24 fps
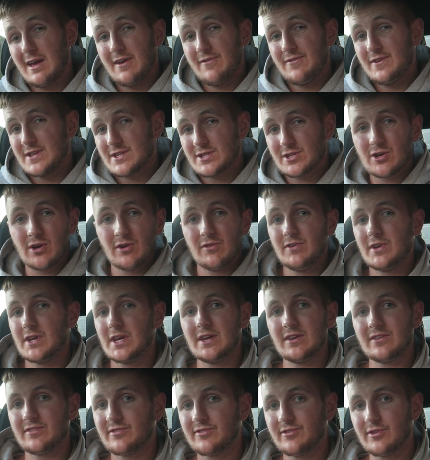If it's covered
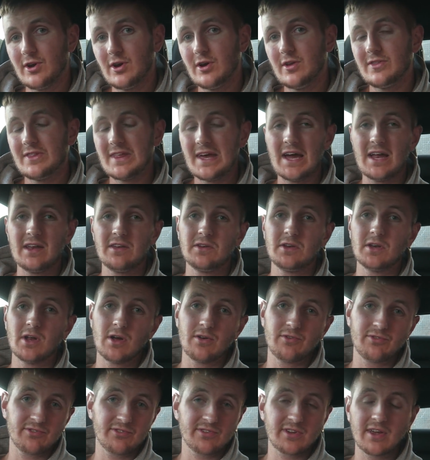in soot, then, you
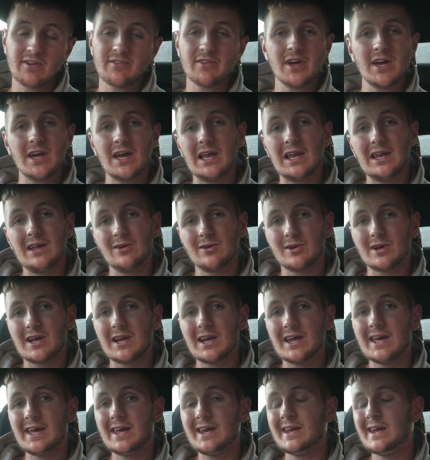know, just give it a little
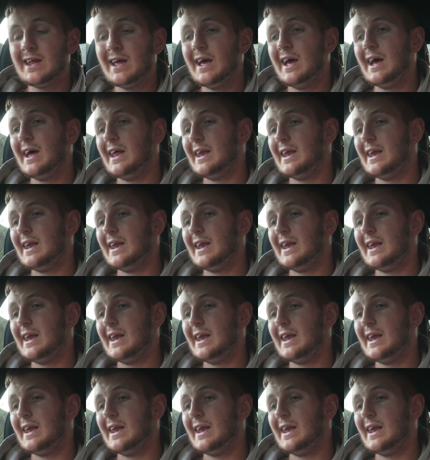clean.